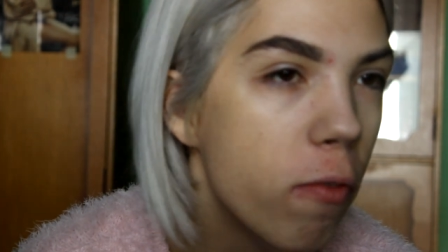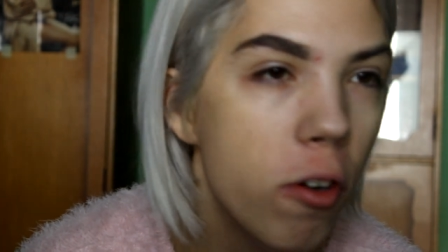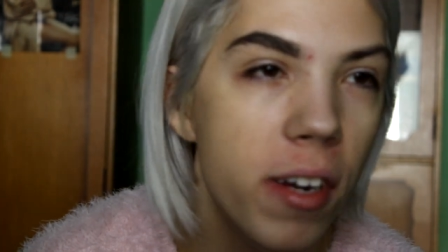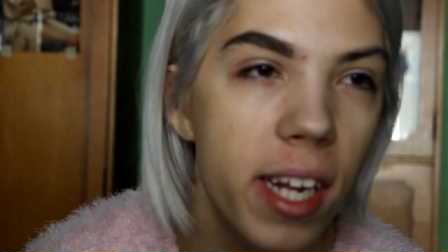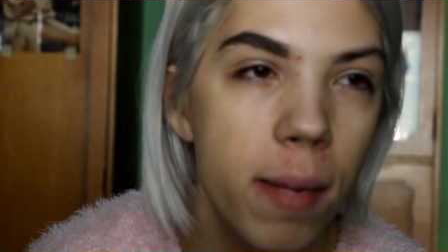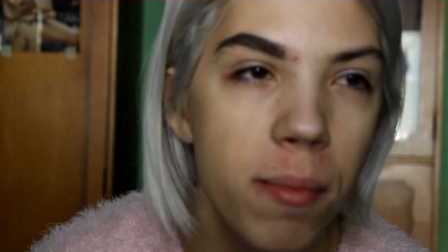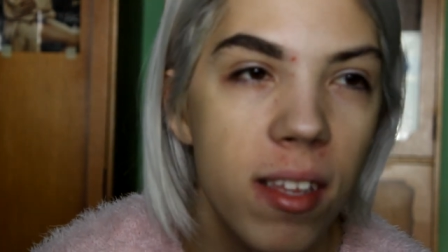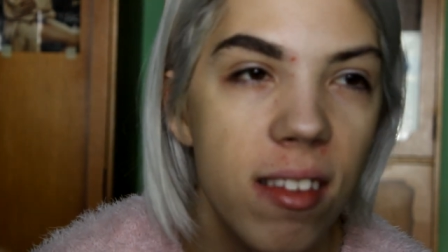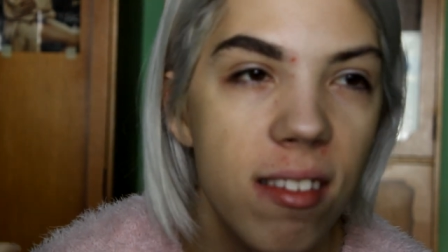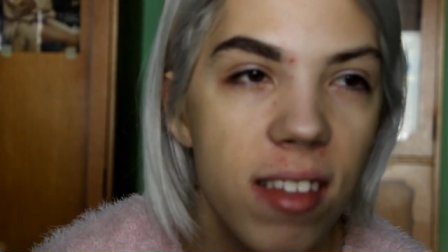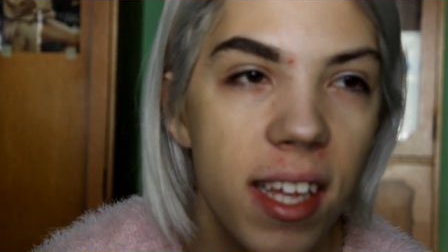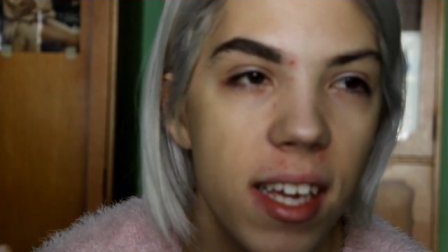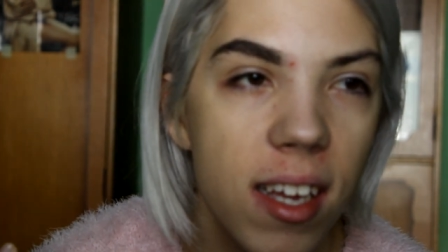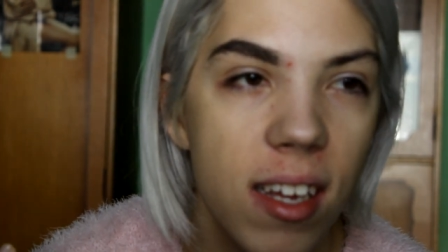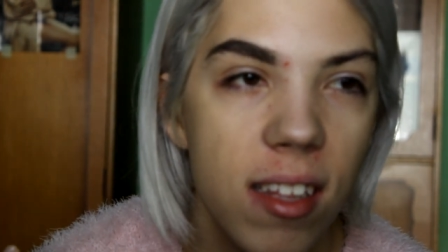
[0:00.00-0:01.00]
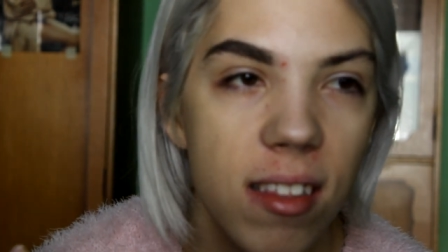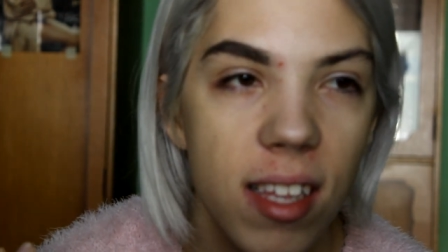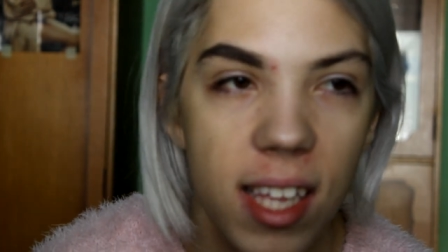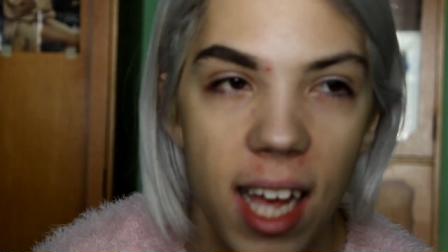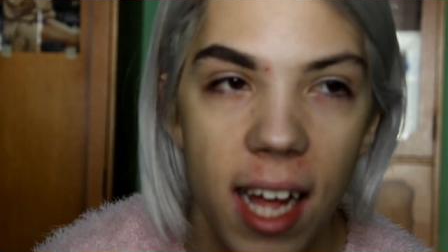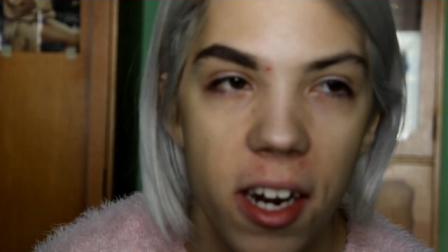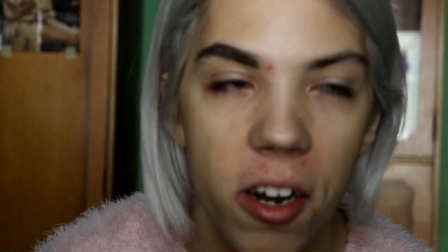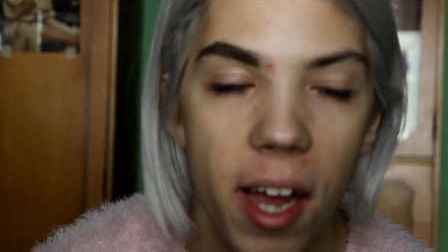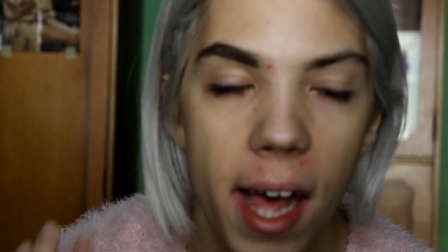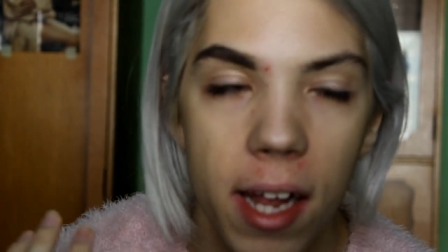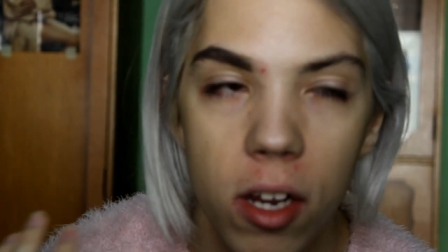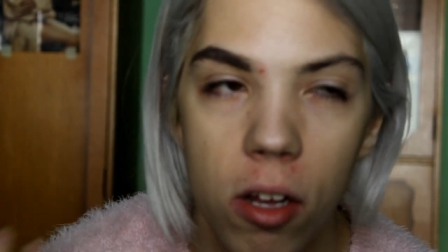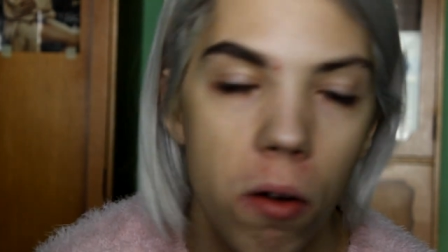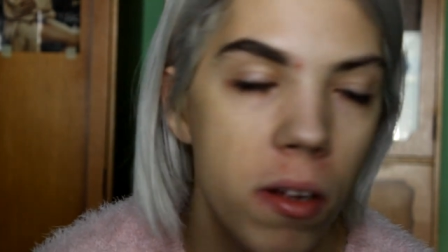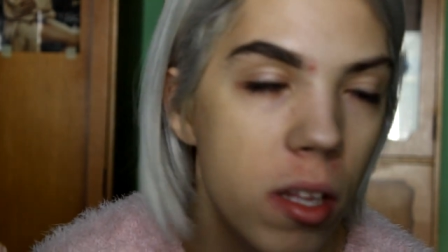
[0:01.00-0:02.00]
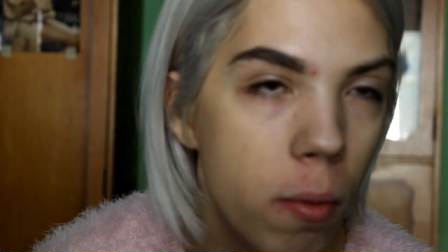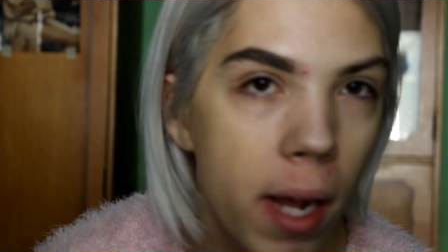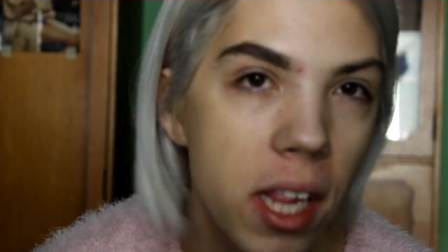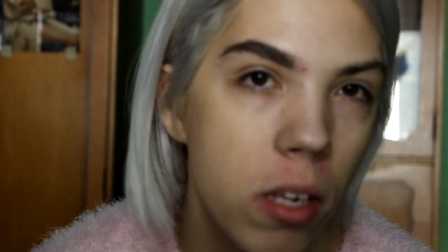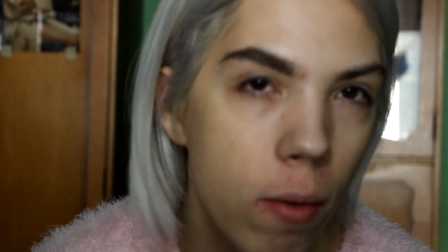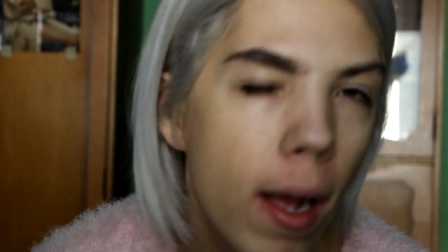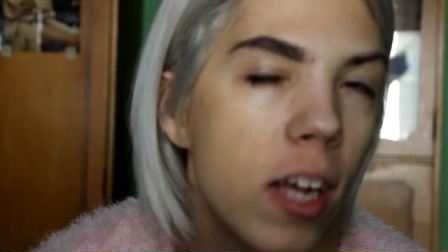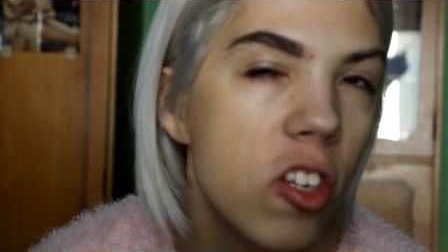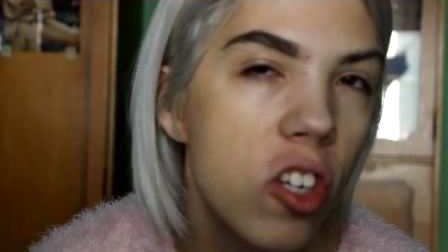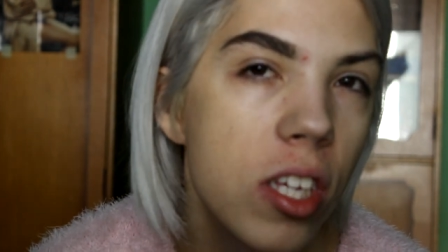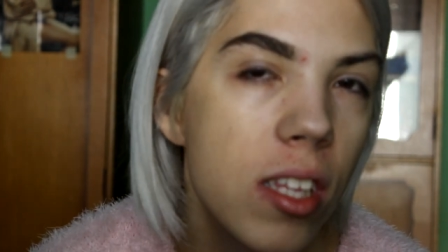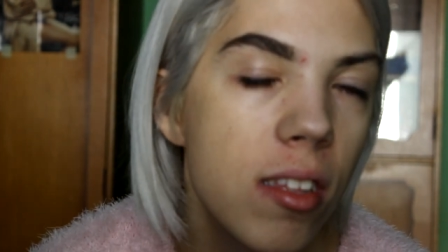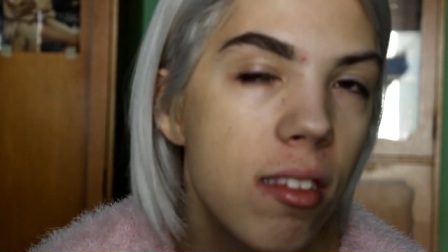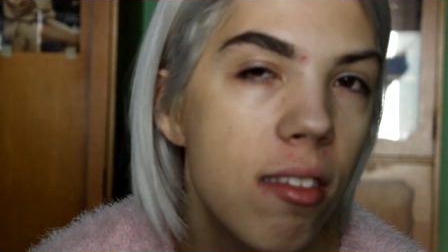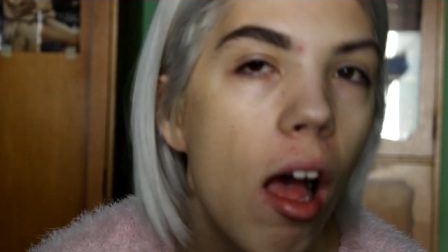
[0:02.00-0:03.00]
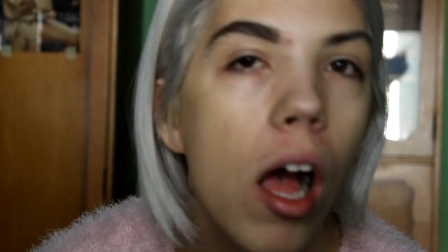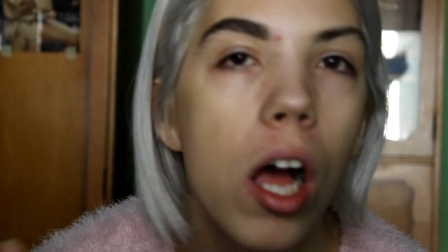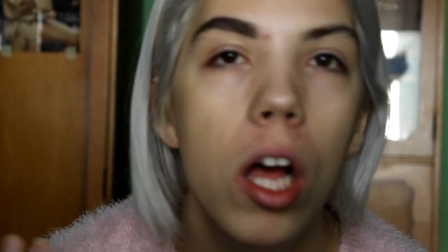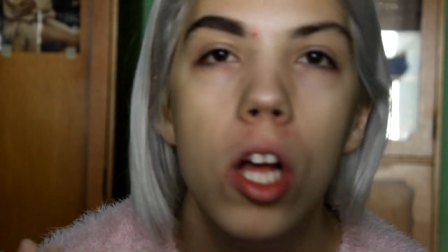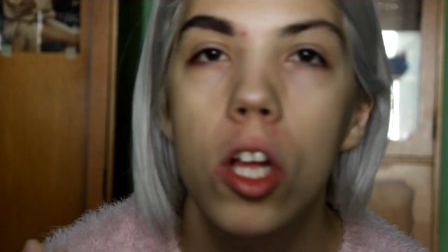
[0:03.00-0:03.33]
for them to stick together and go in the right directions.